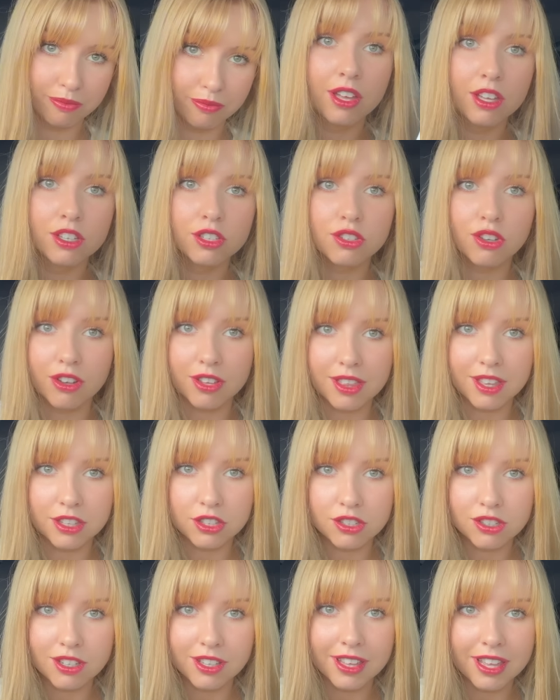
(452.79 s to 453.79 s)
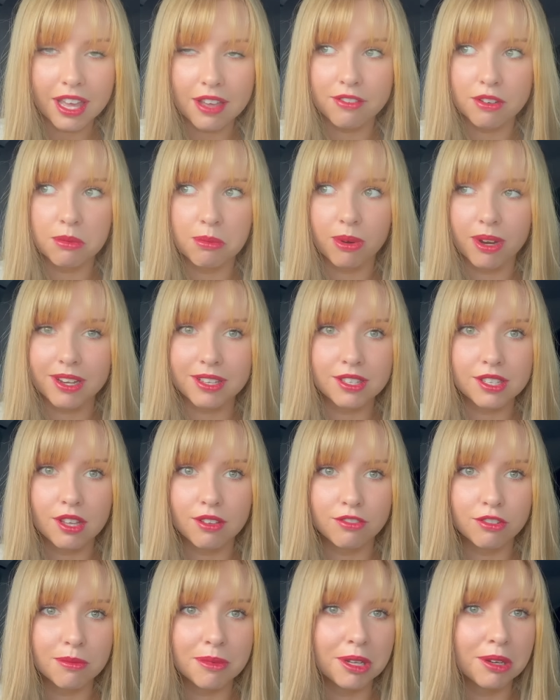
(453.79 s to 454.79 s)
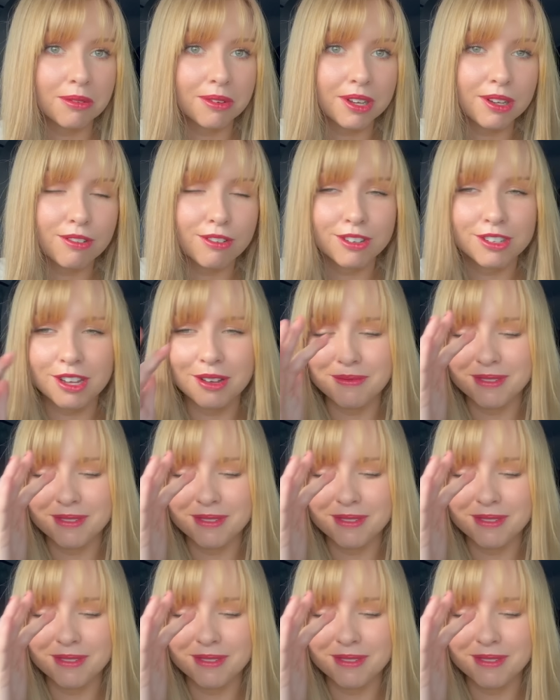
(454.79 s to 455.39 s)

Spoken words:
Sorry, that took like every brain cell for me to read for some